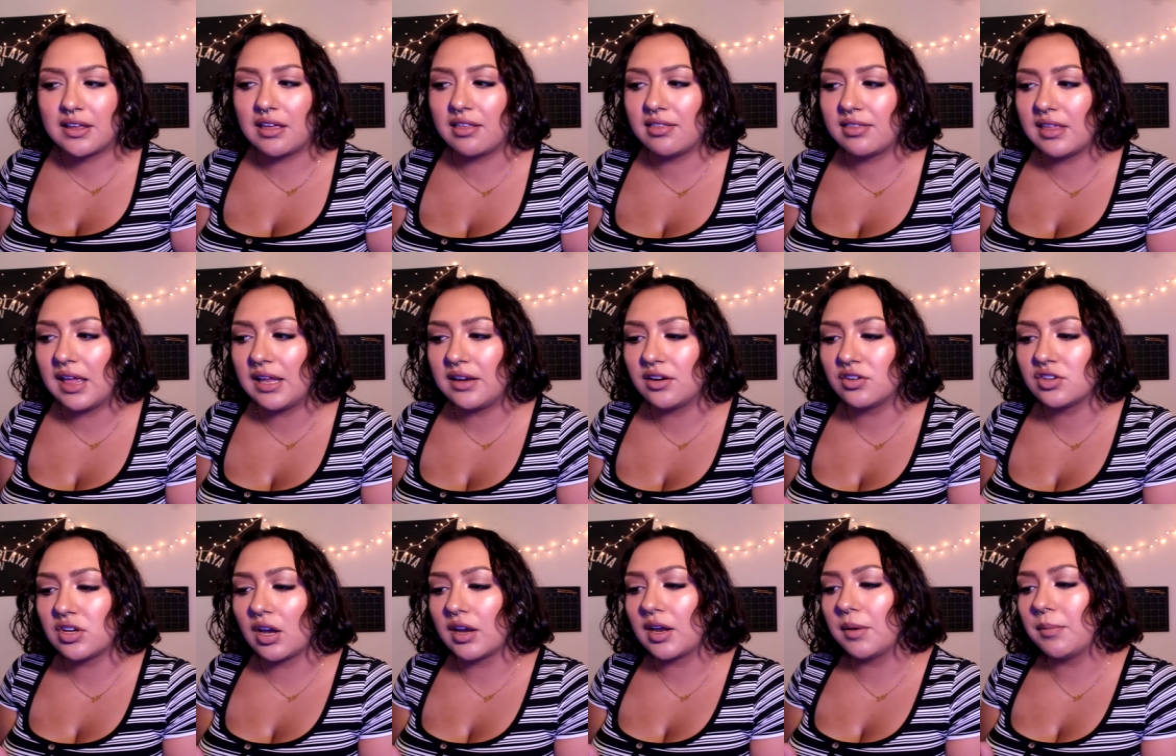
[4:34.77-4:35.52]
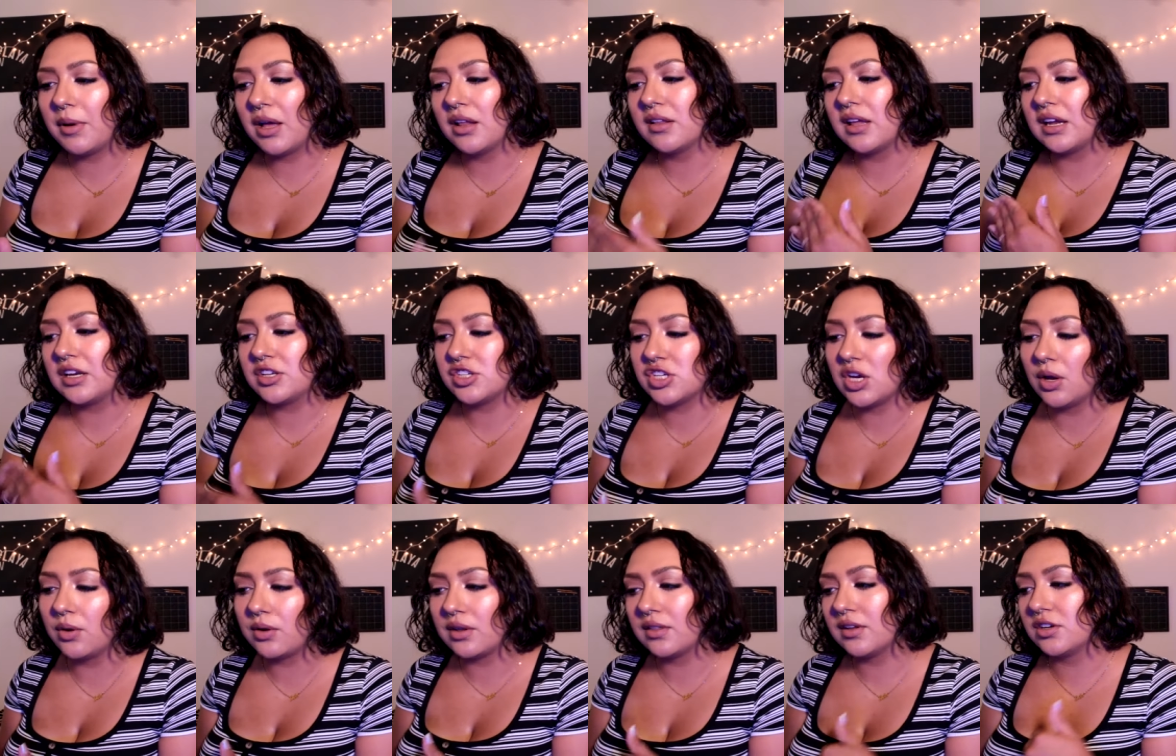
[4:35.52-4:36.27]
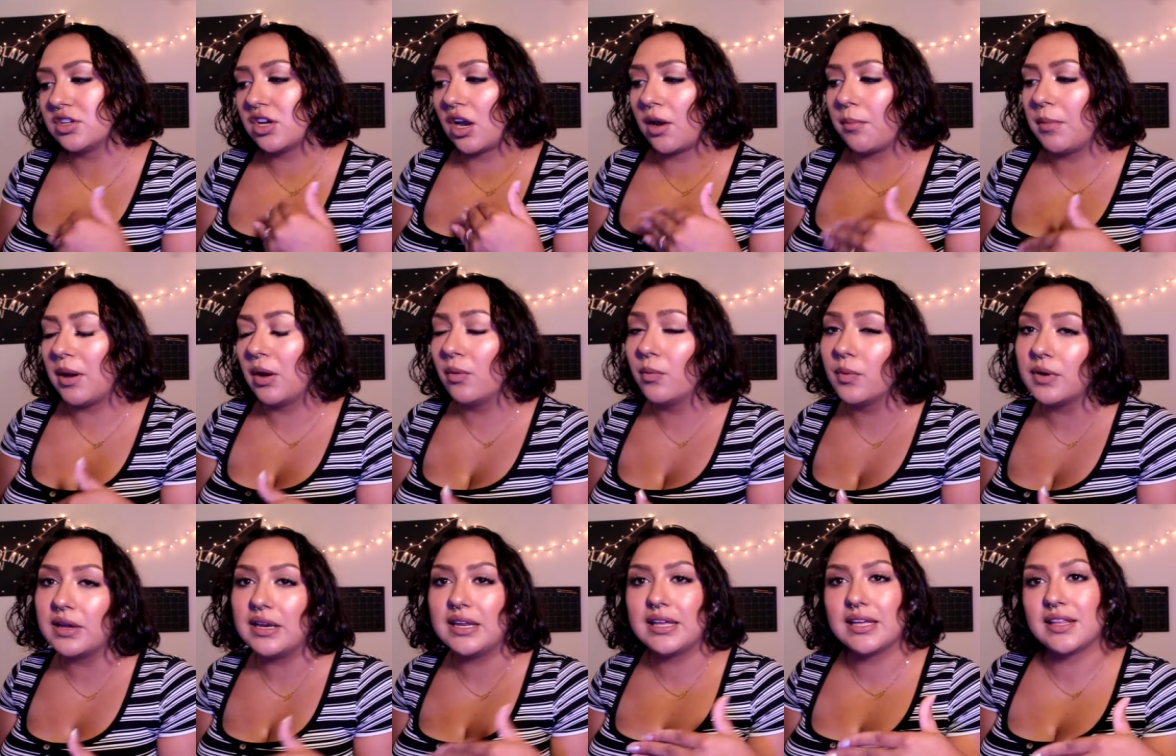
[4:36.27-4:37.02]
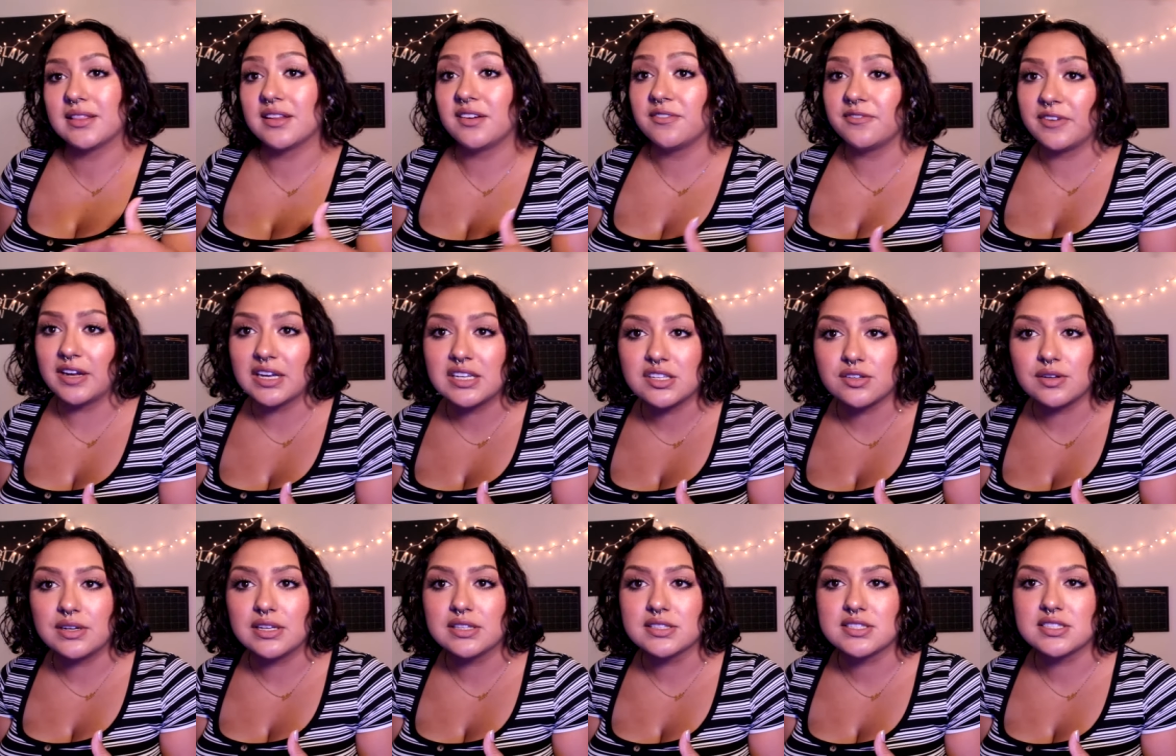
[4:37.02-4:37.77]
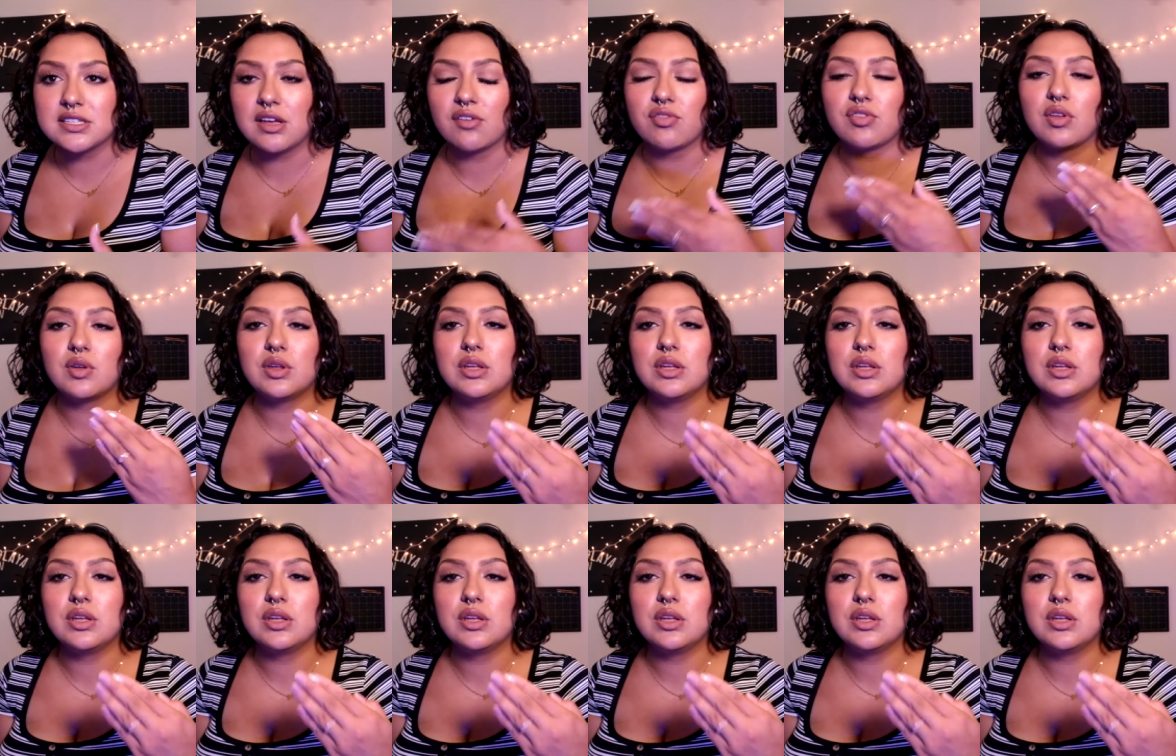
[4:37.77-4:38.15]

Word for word: Cause then you're talking about like choke and they're talking about winning and their victory and stuff.